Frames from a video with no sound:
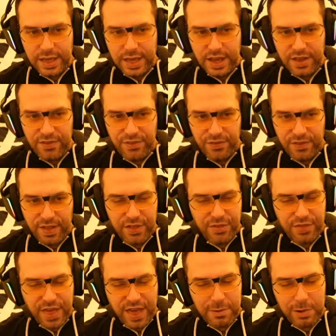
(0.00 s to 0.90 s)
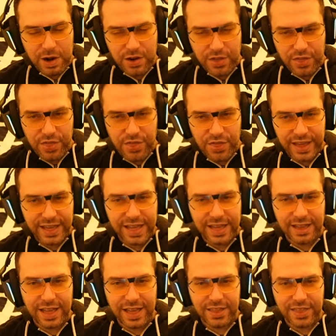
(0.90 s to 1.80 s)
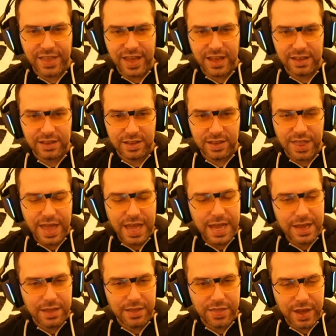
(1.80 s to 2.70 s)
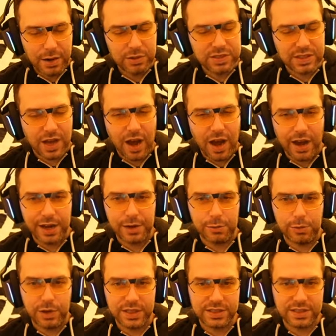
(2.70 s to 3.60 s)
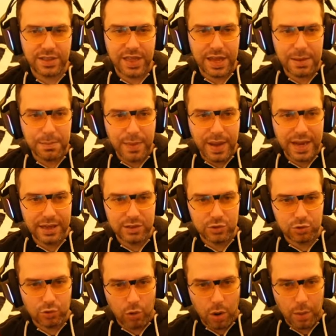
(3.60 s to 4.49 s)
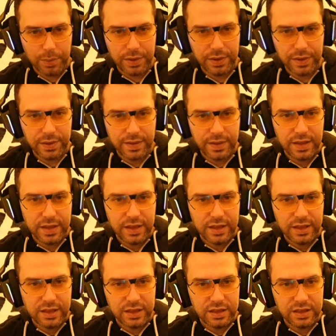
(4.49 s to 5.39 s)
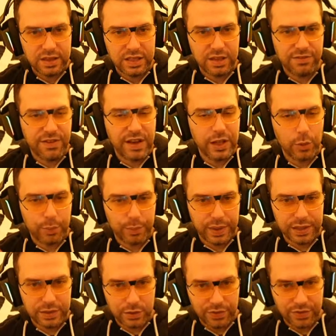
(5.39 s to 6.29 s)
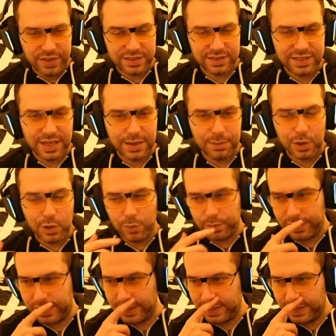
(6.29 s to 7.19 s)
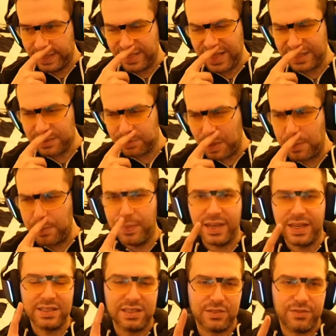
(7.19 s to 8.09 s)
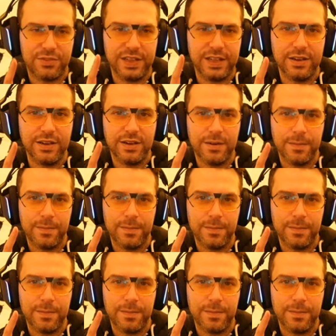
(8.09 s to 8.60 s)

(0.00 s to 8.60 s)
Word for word: If they were thinking like that, there is a high risk they may drop development on this game completely. That's my biggest fear.